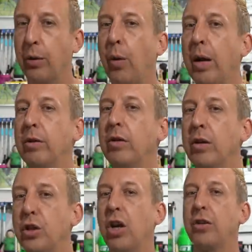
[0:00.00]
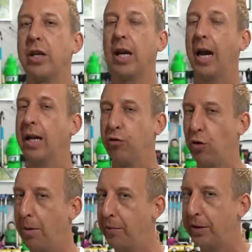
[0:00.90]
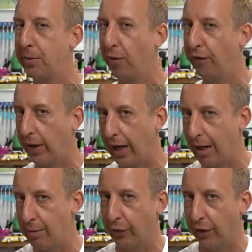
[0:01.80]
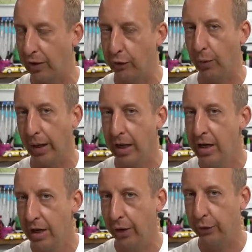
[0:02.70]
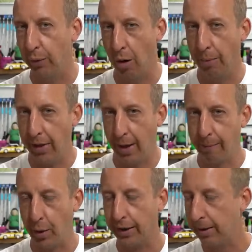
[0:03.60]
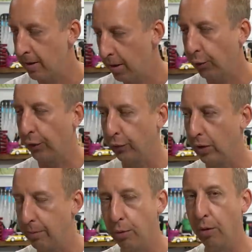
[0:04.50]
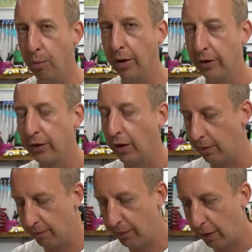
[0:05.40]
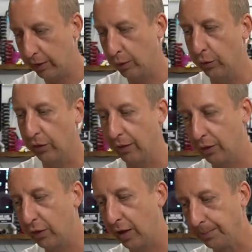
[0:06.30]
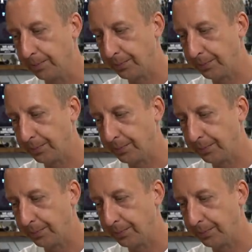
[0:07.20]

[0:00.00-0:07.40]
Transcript: the way we do the judging and trying to bring some more fun elements into it as well. But that bike, I thought, was a really important one. So very cool stuff to see.